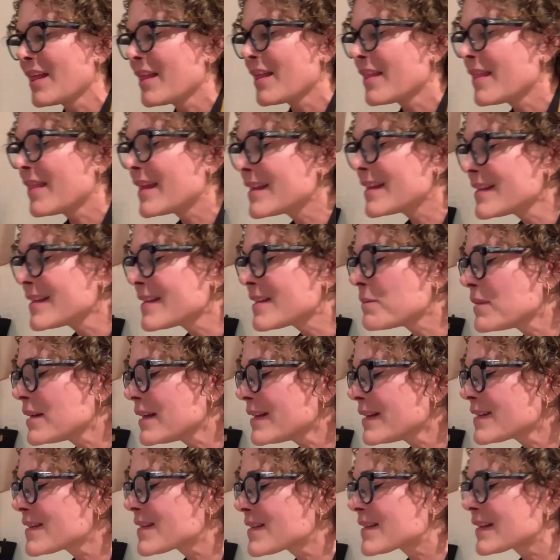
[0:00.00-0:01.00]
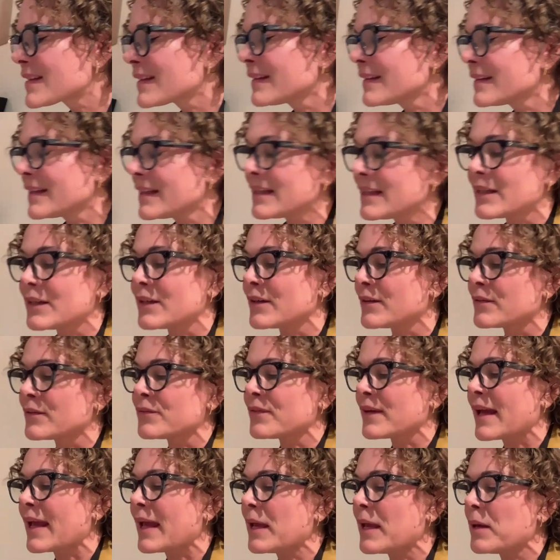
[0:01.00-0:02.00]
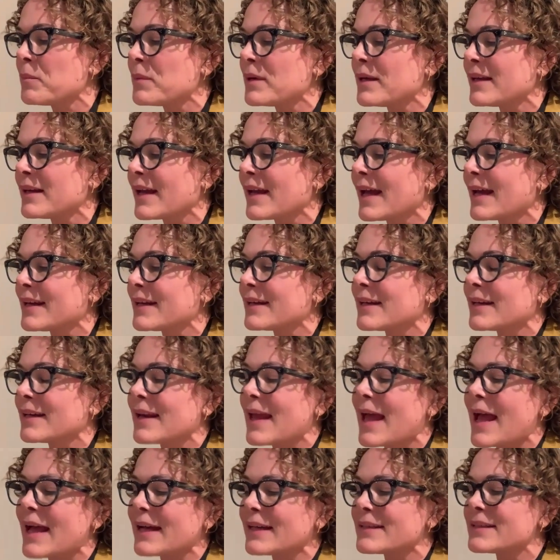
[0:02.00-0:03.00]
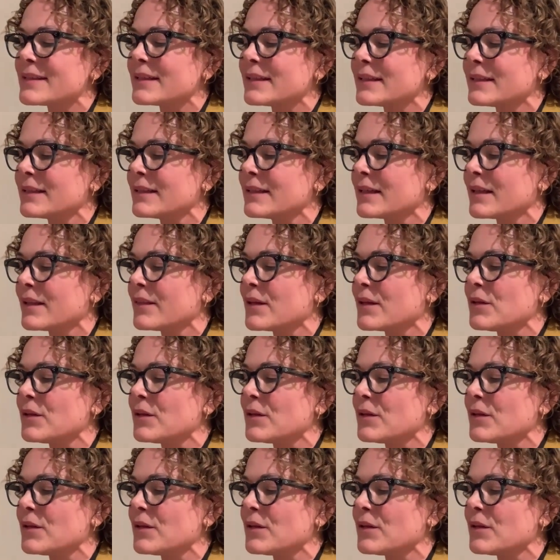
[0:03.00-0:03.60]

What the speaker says: This means to live aiming at and enacting the